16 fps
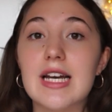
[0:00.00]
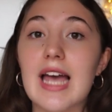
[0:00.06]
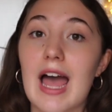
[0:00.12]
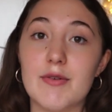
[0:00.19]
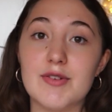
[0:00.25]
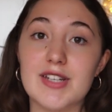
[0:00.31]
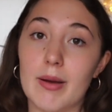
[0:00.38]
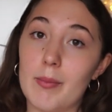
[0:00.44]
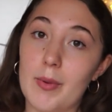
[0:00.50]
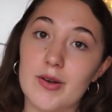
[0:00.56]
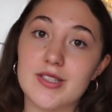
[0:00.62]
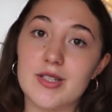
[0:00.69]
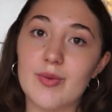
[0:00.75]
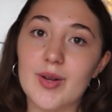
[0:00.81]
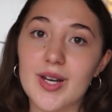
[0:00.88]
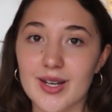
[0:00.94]
every time I
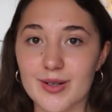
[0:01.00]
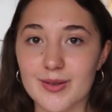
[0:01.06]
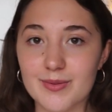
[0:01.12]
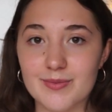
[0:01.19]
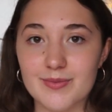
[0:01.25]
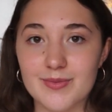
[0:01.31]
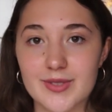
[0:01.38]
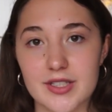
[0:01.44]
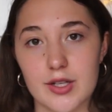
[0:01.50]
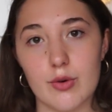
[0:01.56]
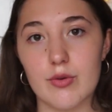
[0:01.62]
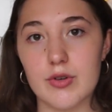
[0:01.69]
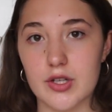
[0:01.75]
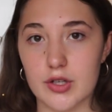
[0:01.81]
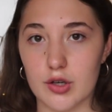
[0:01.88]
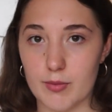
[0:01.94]
post a video,
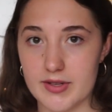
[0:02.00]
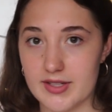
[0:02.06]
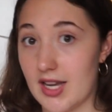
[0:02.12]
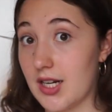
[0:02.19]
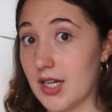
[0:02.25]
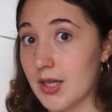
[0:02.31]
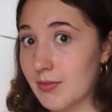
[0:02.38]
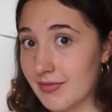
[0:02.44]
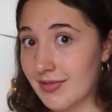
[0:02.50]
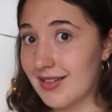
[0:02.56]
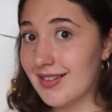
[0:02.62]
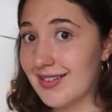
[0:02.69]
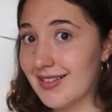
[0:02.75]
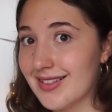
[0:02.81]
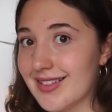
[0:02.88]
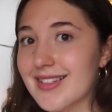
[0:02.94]
so you don't miss any.
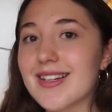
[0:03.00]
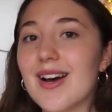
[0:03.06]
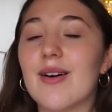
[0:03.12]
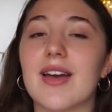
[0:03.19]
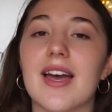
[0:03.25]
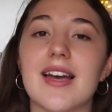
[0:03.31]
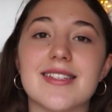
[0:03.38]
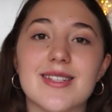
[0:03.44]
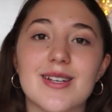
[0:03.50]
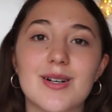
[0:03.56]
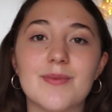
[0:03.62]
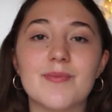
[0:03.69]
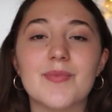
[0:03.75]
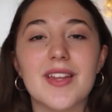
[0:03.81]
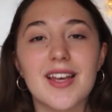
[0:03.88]
Okay, so